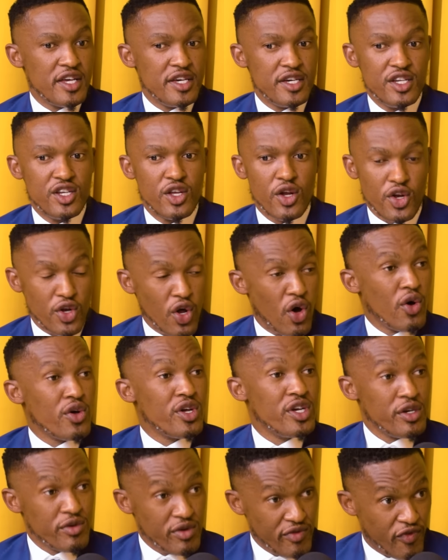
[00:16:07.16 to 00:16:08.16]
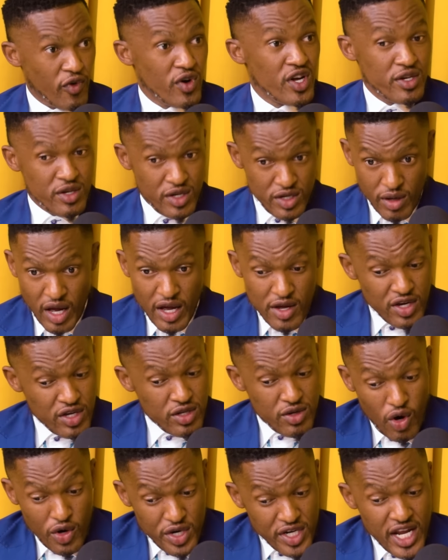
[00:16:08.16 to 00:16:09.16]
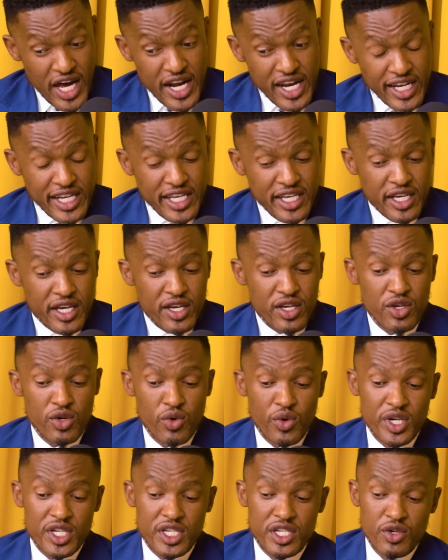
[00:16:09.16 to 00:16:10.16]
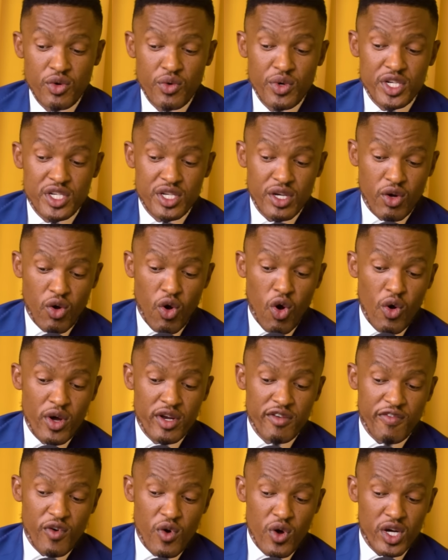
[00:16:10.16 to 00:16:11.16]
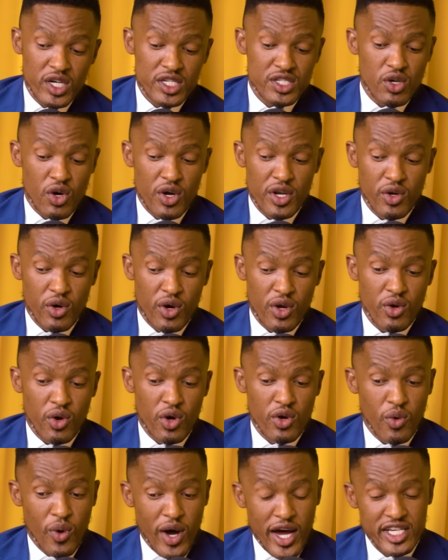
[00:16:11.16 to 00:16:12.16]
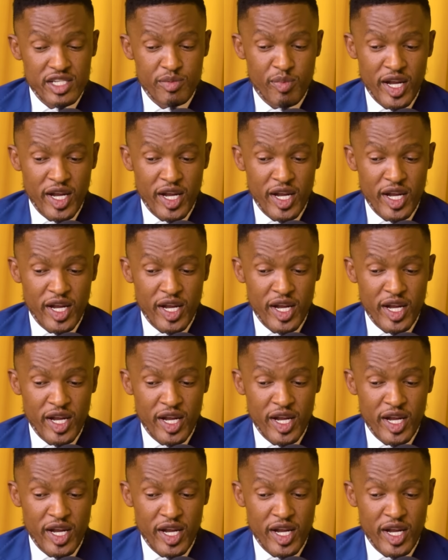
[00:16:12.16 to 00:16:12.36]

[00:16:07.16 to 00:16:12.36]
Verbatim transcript: No. Ordinarily, you would go and focus on white.